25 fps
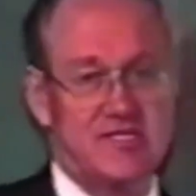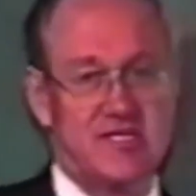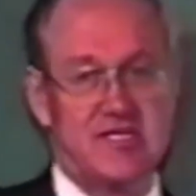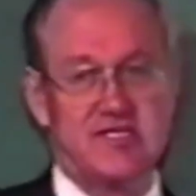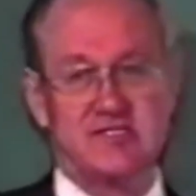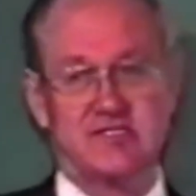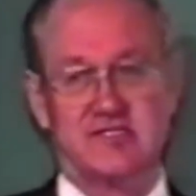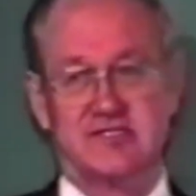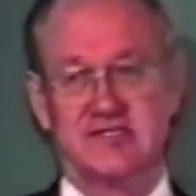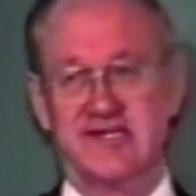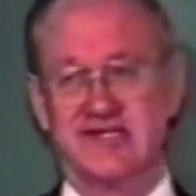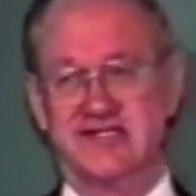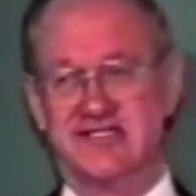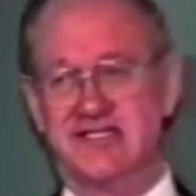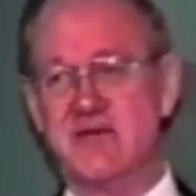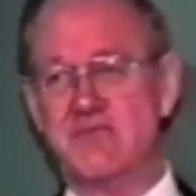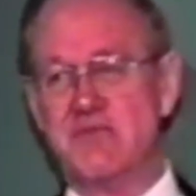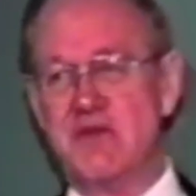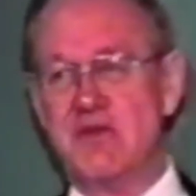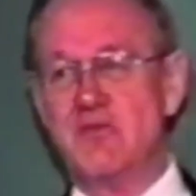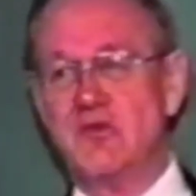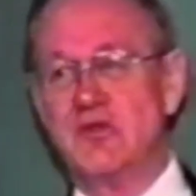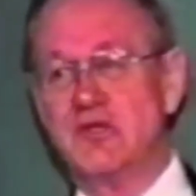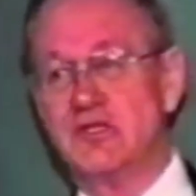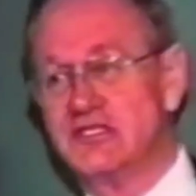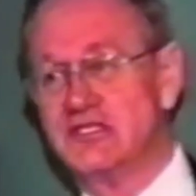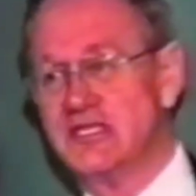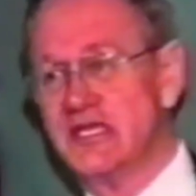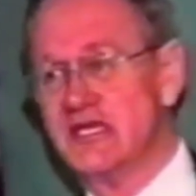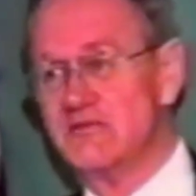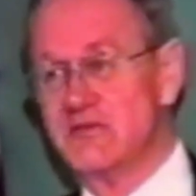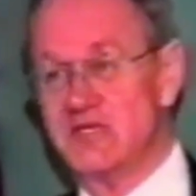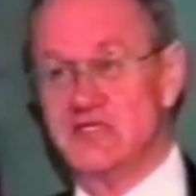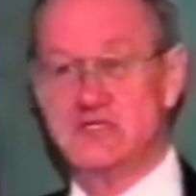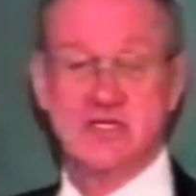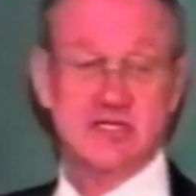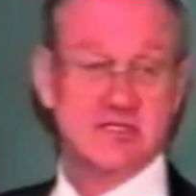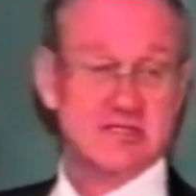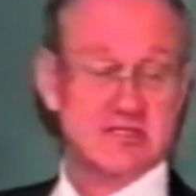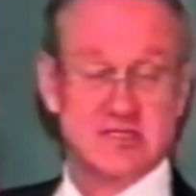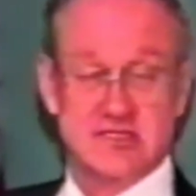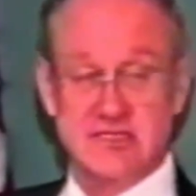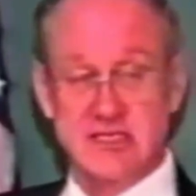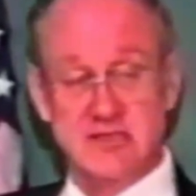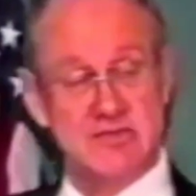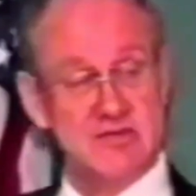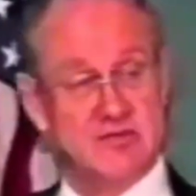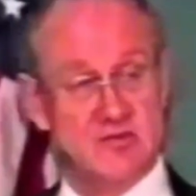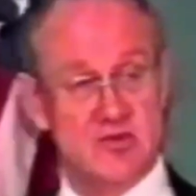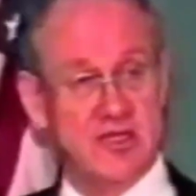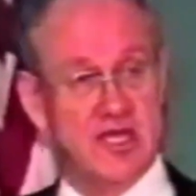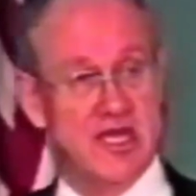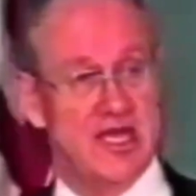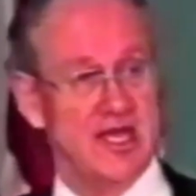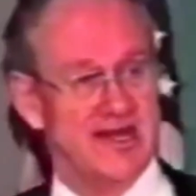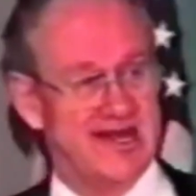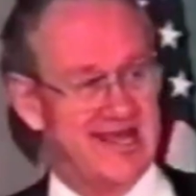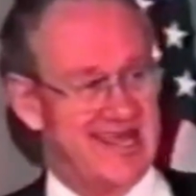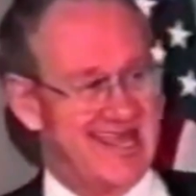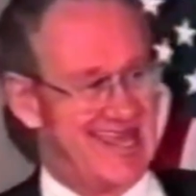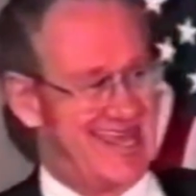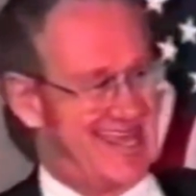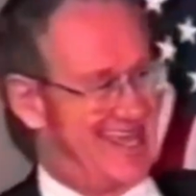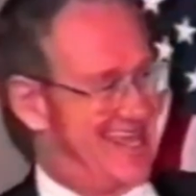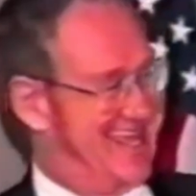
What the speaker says: you see, is some people can see a business and some people can't.